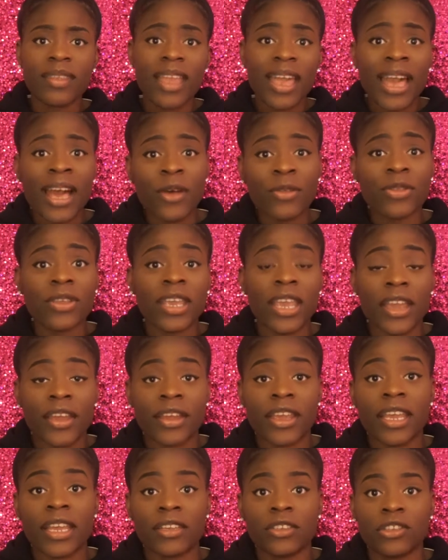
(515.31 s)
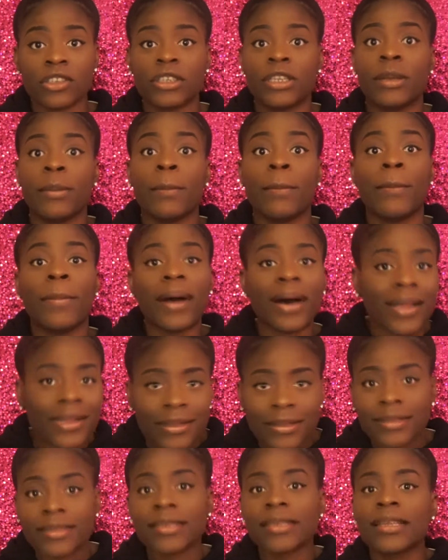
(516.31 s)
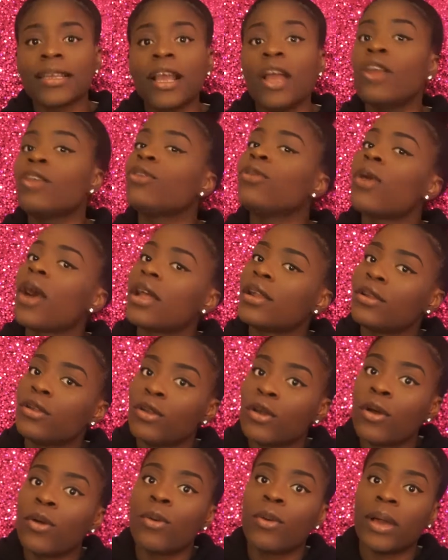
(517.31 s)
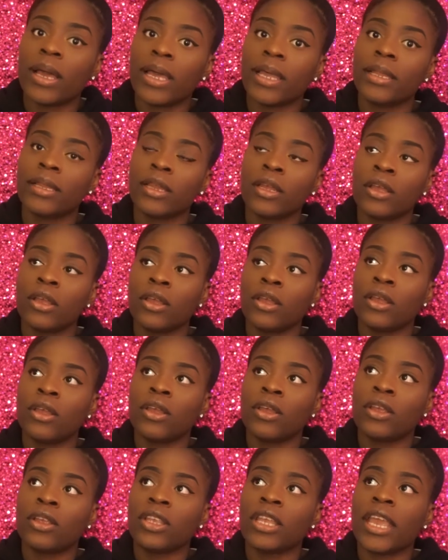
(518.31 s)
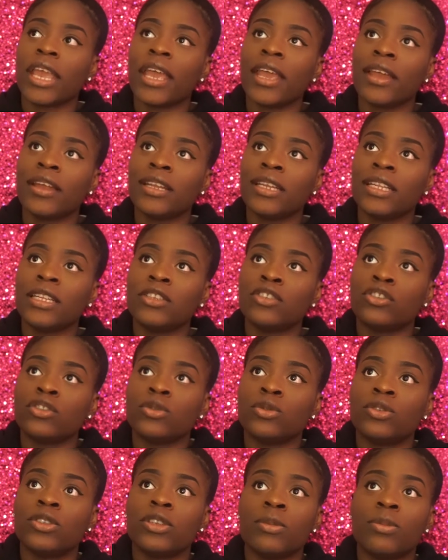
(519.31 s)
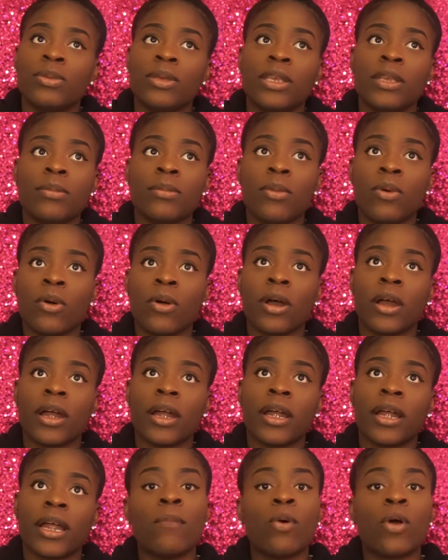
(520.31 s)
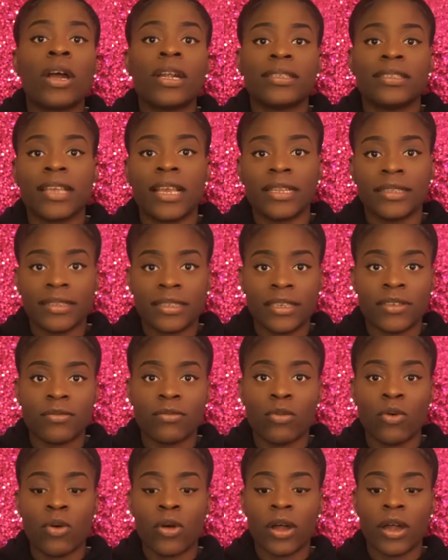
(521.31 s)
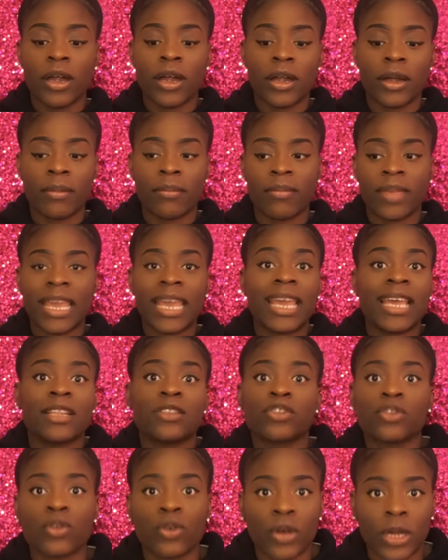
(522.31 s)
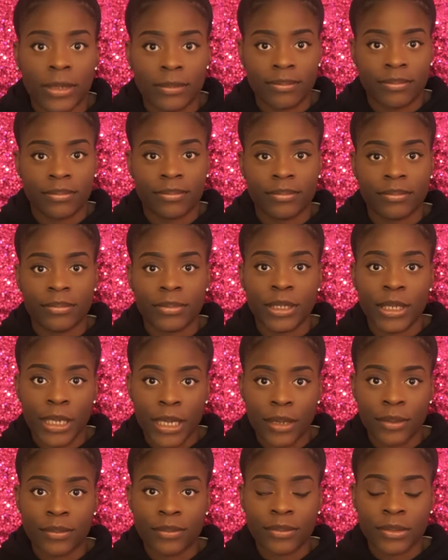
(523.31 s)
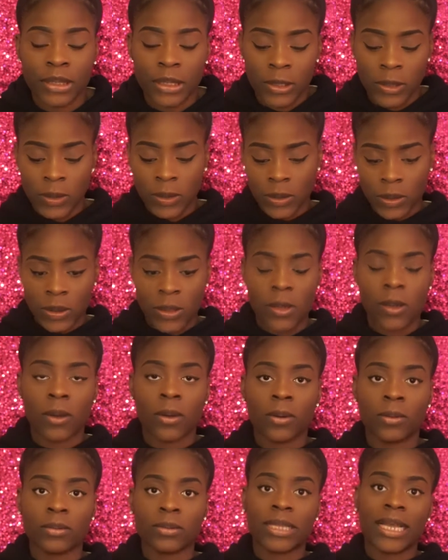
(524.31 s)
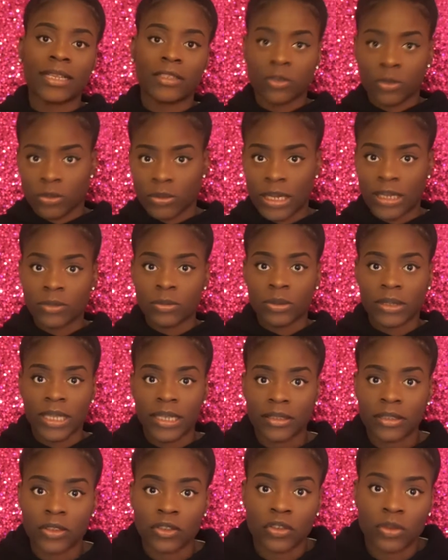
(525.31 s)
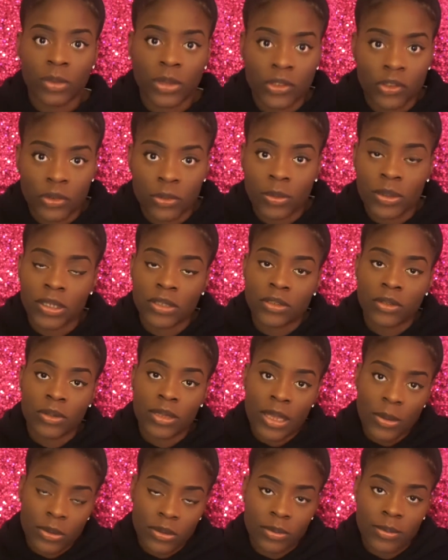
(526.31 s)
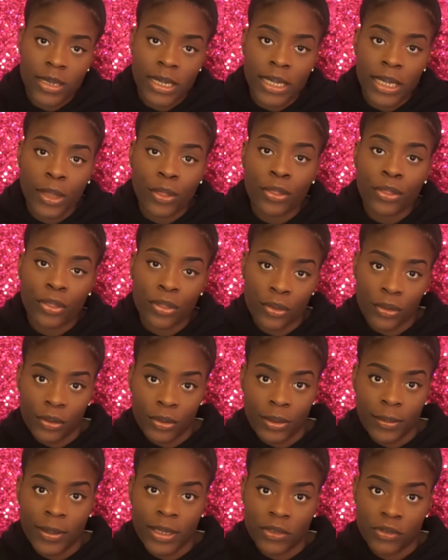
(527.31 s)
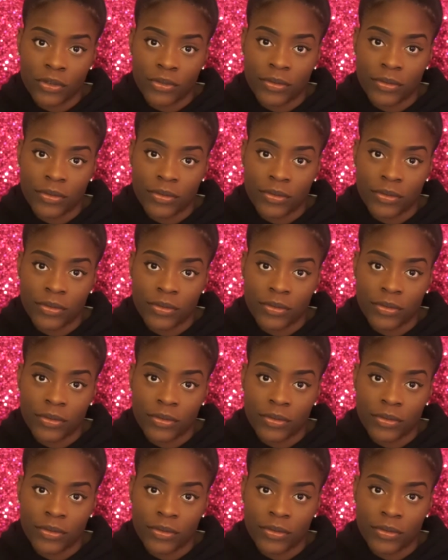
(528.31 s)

healthy hair care journey, but you gotta know when your hair needs you to be more attentive, more hands-on, you know? So that's what that situation was. So that was my third major